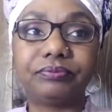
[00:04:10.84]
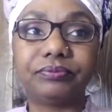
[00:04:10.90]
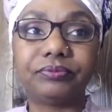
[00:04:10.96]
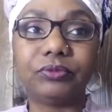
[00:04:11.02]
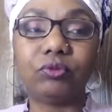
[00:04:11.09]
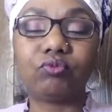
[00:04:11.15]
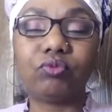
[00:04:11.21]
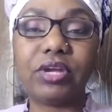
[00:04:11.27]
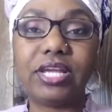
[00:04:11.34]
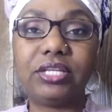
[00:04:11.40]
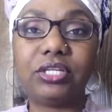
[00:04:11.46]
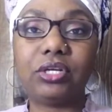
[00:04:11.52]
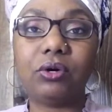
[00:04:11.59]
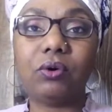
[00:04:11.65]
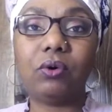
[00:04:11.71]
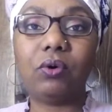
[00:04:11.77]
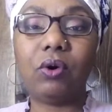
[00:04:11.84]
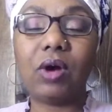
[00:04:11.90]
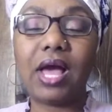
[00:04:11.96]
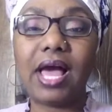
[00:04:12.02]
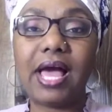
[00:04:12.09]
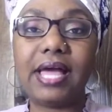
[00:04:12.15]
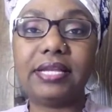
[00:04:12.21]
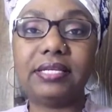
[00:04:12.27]
radio
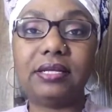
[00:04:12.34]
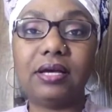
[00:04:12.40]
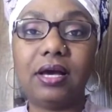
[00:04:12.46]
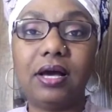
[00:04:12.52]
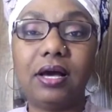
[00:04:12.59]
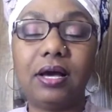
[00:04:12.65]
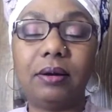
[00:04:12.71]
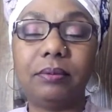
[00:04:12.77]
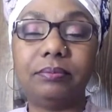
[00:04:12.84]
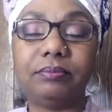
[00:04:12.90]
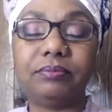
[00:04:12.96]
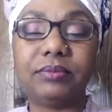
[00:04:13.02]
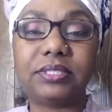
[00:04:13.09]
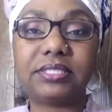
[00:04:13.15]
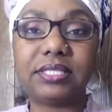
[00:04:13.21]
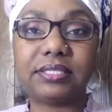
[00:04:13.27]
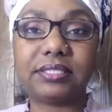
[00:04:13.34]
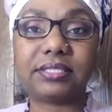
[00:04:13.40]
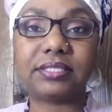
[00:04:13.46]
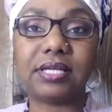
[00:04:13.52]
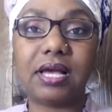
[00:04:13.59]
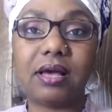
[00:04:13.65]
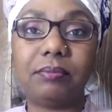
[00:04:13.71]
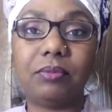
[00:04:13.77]
and
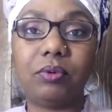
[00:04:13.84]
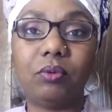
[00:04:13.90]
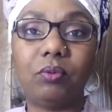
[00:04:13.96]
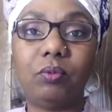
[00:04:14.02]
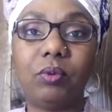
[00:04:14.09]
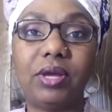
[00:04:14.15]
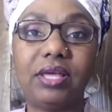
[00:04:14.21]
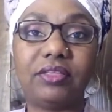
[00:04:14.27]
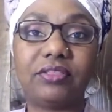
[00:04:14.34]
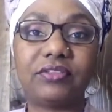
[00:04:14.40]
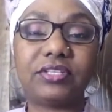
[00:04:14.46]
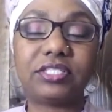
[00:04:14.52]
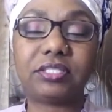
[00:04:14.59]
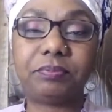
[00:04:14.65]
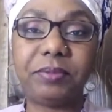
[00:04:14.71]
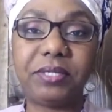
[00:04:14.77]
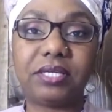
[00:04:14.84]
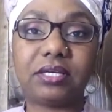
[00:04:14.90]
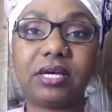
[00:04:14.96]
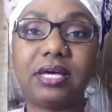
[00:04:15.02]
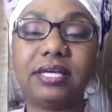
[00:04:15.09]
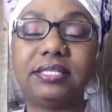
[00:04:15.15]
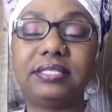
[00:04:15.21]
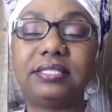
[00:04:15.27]
system with
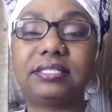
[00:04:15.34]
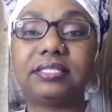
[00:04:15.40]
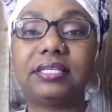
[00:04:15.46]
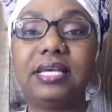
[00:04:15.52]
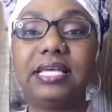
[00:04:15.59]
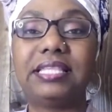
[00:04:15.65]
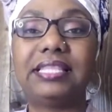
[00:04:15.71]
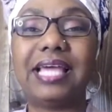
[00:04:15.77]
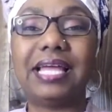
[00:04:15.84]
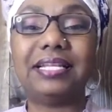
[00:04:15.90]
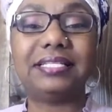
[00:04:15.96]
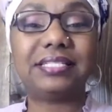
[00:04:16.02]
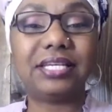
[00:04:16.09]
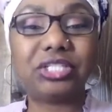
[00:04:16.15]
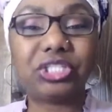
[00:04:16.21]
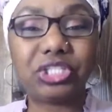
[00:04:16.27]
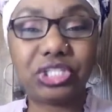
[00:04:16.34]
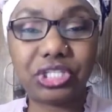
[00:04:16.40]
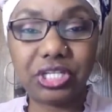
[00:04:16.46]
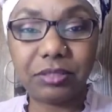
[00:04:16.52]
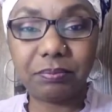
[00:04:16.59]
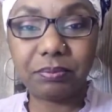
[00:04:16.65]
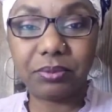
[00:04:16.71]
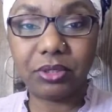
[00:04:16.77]
speakers that is a
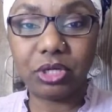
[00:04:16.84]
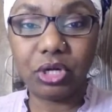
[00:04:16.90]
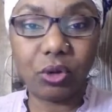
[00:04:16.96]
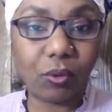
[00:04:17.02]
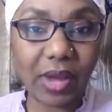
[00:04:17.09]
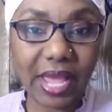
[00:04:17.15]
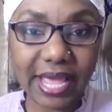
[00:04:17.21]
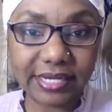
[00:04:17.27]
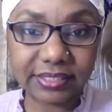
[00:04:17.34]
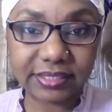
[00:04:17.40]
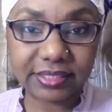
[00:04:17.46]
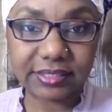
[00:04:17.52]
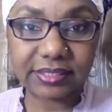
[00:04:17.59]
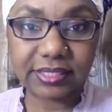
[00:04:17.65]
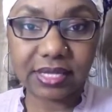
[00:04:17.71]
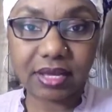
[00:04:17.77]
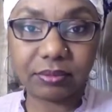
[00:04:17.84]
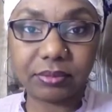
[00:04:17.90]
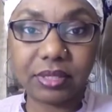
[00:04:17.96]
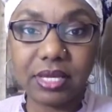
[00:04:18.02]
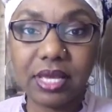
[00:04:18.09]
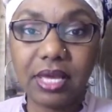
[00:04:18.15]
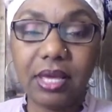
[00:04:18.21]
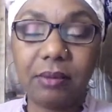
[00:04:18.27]
cheap low end system
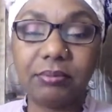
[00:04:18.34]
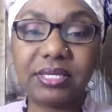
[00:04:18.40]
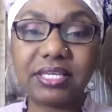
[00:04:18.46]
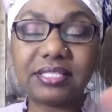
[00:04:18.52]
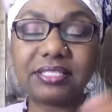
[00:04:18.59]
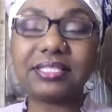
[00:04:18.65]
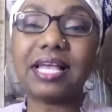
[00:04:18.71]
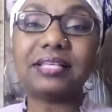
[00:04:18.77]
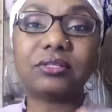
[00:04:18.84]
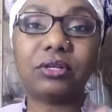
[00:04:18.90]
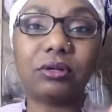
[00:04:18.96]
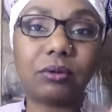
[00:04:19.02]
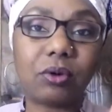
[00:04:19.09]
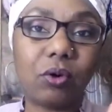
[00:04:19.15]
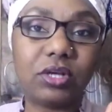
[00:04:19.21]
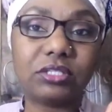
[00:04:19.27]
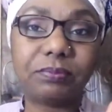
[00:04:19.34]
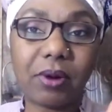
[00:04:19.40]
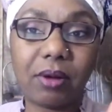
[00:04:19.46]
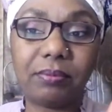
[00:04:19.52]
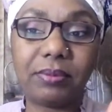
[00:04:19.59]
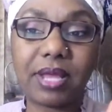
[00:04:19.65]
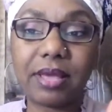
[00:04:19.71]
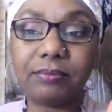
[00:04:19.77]
because that's going to cause
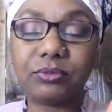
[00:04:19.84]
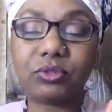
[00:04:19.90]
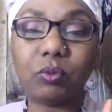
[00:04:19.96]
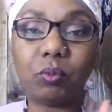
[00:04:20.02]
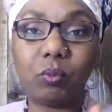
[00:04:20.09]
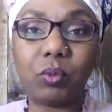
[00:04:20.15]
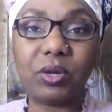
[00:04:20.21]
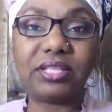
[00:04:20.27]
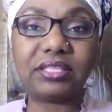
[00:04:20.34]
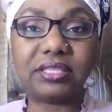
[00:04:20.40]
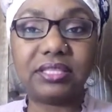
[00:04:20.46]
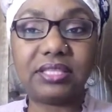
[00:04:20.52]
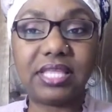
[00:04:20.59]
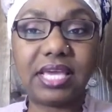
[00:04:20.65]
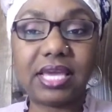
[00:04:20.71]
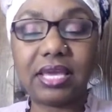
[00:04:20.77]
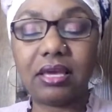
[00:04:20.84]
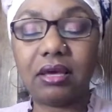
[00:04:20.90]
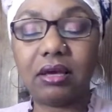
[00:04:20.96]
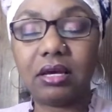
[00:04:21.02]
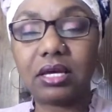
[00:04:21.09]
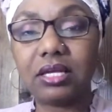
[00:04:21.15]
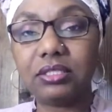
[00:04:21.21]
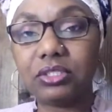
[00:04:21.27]
problems with their
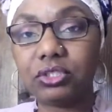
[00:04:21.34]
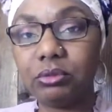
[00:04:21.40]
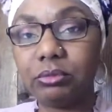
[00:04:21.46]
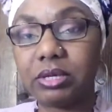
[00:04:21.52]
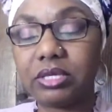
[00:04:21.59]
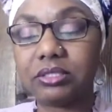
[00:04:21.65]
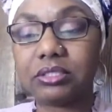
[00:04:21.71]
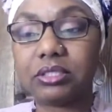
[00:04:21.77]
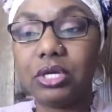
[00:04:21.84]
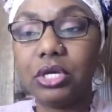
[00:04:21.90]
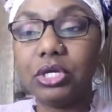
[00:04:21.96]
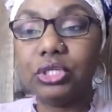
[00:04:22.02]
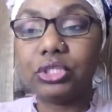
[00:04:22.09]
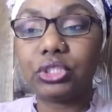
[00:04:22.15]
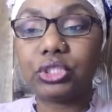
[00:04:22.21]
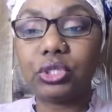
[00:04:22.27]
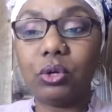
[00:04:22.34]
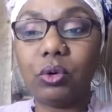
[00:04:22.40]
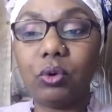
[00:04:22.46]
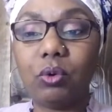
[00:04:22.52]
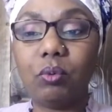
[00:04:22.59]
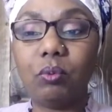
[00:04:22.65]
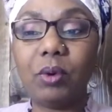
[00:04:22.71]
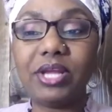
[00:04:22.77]
consumers.
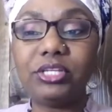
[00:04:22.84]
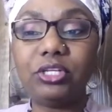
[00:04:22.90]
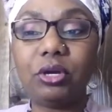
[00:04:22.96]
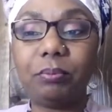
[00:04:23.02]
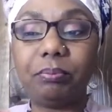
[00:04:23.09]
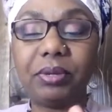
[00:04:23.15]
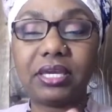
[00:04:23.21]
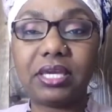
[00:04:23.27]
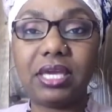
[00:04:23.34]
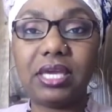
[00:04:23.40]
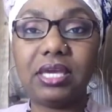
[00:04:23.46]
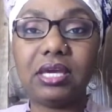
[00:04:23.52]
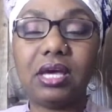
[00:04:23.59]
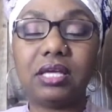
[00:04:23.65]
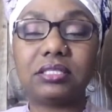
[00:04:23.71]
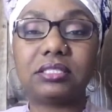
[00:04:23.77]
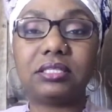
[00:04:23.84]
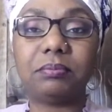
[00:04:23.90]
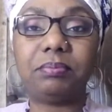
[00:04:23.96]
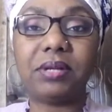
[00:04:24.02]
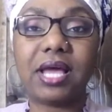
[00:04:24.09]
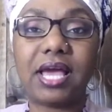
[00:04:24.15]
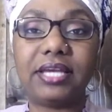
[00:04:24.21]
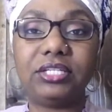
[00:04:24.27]
So when you're picking a
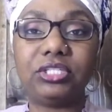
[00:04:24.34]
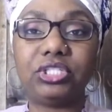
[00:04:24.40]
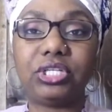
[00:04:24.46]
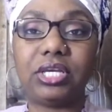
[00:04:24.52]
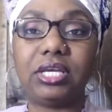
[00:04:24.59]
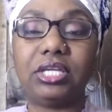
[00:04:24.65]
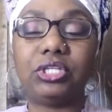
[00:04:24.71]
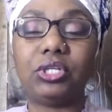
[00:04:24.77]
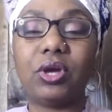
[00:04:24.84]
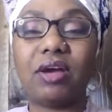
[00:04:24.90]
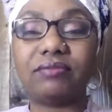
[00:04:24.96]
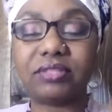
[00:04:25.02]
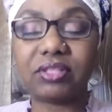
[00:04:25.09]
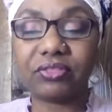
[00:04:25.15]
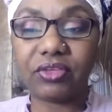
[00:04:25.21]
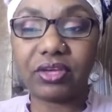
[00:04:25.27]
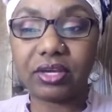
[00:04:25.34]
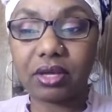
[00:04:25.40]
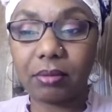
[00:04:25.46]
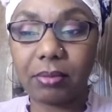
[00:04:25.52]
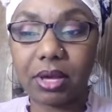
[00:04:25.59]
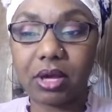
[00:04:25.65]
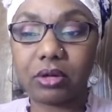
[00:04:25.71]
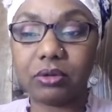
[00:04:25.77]
supply chain, you have to think
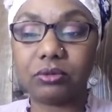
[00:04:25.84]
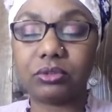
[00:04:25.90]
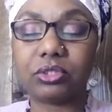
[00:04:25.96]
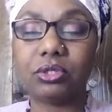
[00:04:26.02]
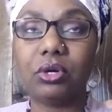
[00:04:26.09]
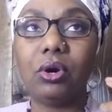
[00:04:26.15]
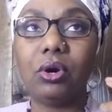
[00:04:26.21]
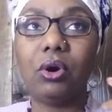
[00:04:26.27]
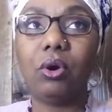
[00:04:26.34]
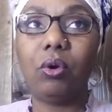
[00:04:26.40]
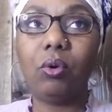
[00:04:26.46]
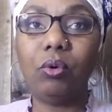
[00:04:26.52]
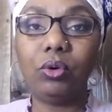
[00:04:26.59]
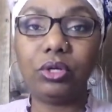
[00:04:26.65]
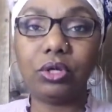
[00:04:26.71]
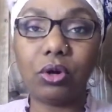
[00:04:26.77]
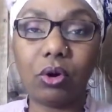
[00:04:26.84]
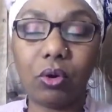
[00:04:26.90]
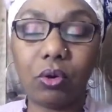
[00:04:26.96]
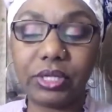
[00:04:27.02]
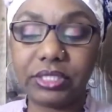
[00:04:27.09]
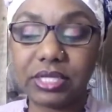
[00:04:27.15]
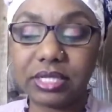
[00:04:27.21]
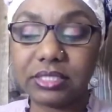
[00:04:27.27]
about who your
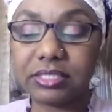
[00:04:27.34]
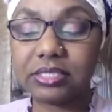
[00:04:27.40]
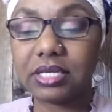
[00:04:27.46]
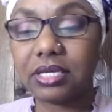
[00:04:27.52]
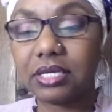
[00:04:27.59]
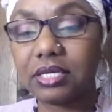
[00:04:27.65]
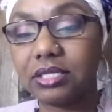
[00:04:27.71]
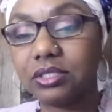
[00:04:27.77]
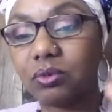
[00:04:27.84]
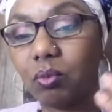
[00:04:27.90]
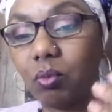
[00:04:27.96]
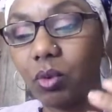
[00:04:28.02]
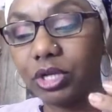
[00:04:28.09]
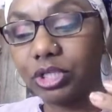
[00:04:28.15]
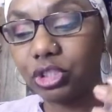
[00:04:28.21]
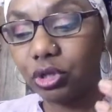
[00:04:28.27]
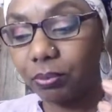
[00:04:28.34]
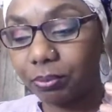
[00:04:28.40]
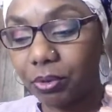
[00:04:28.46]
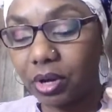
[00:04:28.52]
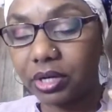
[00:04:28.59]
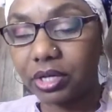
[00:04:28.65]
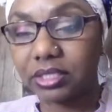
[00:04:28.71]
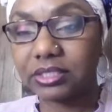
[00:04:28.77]
audience is, what your
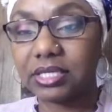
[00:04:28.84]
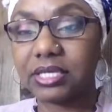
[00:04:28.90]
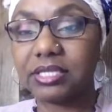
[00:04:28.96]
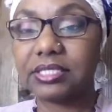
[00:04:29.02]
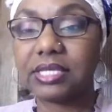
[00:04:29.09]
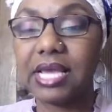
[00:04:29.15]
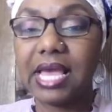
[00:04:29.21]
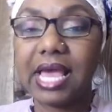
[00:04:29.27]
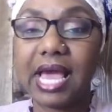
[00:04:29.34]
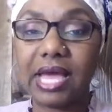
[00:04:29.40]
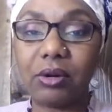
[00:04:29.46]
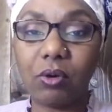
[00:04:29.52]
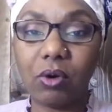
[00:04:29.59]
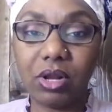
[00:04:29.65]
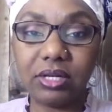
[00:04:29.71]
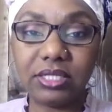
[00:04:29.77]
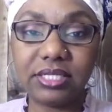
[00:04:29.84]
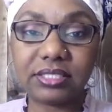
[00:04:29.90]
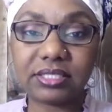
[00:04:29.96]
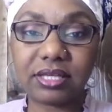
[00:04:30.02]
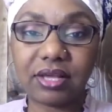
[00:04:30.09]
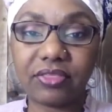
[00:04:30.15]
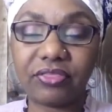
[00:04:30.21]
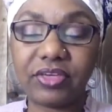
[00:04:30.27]
product is, and all these
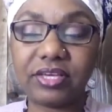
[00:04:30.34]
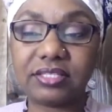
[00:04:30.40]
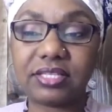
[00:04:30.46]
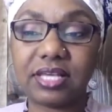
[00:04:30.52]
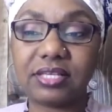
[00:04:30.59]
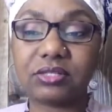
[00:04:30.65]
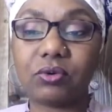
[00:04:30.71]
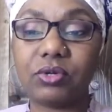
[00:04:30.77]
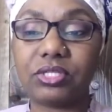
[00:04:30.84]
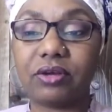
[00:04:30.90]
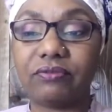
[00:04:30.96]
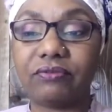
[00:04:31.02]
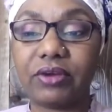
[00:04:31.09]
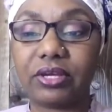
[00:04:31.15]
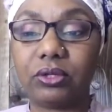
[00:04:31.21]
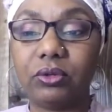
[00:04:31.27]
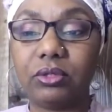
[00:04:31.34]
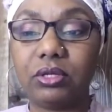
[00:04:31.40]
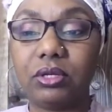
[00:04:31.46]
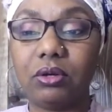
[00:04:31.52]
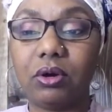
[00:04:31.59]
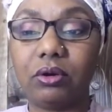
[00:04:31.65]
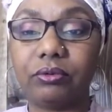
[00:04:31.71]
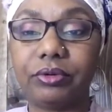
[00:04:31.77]
are things that's going to affect you in
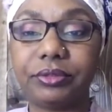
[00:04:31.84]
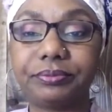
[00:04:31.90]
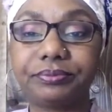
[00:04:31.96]
the long run.